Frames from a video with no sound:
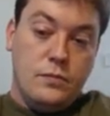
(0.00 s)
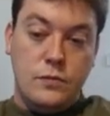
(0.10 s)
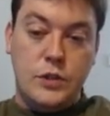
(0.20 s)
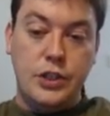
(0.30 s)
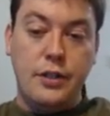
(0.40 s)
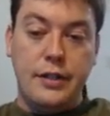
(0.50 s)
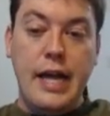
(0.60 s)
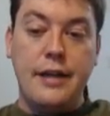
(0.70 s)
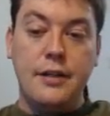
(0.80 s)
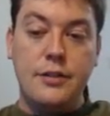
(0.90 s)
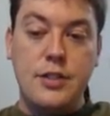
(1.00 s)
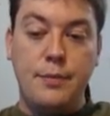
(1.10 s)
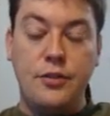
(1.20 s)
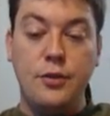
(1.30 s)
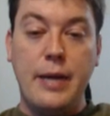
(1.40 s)
Sure, yeah, it's
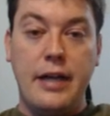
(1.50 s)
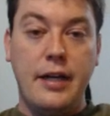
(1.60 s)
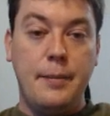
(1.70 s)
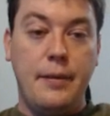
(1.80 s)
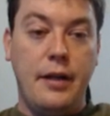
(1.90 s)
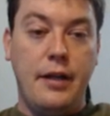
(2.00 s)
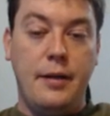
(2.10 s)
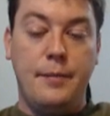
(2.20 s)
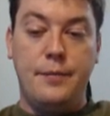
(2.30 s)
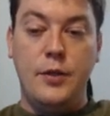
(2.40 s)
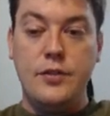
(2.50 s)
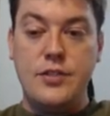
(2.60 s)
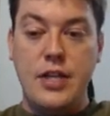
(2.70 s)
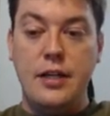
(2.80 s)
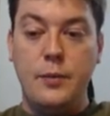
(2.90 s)
up to you, Matt. Yep. You can
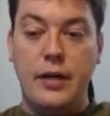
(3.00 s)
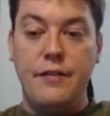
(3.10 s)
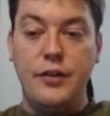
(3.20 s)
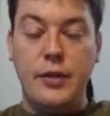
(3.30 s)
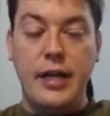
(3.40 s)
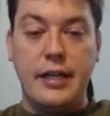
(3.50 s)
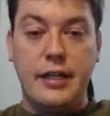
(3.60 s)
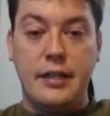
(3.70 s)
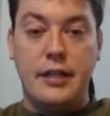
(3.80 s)
send in whatever you like.